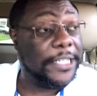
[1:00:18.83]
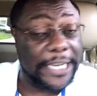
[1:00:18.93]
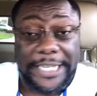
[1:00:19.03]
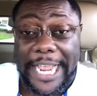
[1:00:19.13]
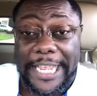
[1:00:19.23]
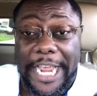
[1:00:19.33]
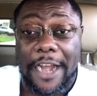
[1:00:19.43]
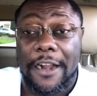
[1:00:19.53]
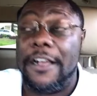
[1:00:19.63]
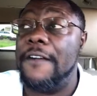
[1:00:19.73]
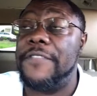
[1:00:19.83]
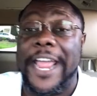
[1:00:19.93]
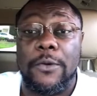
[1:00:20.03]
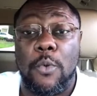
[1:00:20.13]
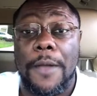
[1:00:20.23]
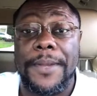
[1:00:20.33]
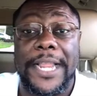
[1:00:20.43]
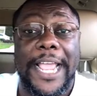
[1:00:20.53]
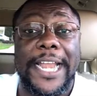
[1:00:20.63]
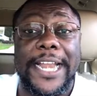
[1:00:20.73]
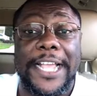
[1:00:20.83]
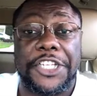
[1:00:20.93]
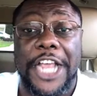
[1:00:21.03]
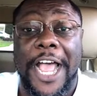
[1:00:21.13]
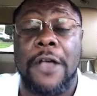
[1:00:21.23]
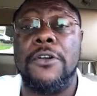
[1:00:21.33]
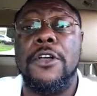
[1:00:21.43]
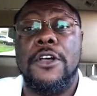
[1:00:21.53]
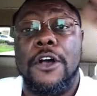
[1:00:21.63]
to take care of that woman and that child,